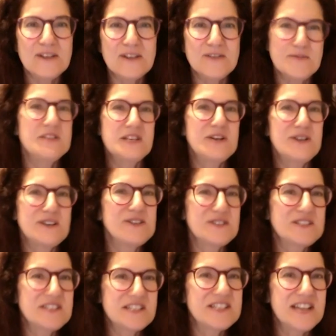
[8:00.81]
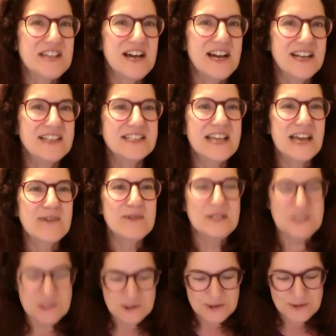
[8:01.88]
of materials design is, can
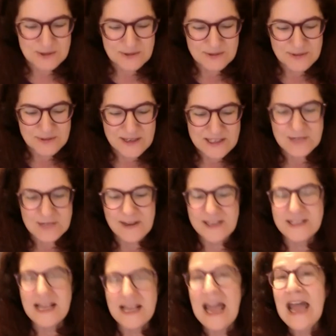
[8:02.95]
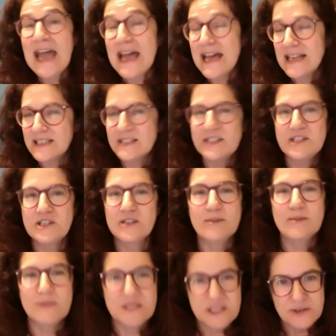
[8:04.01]
we do face-to-face and
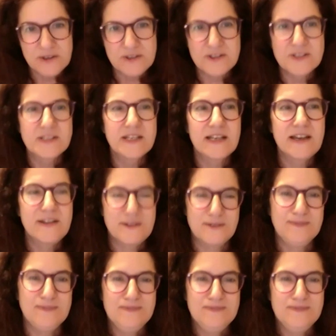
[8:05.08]
digital materials together?